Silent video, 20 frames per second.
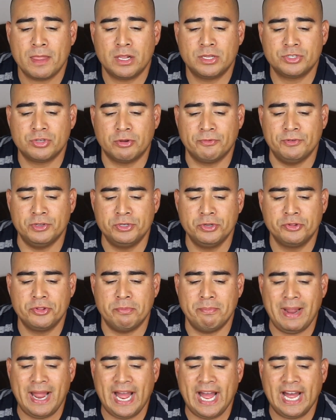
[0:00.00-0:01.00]
So if you do the
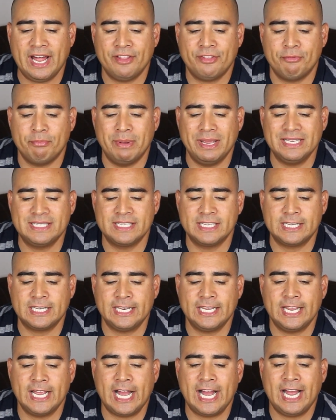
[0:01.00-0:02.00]
math,
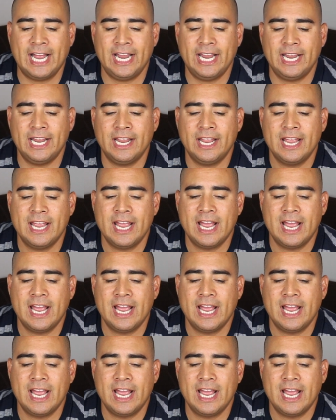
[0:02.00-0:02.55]
basically, I've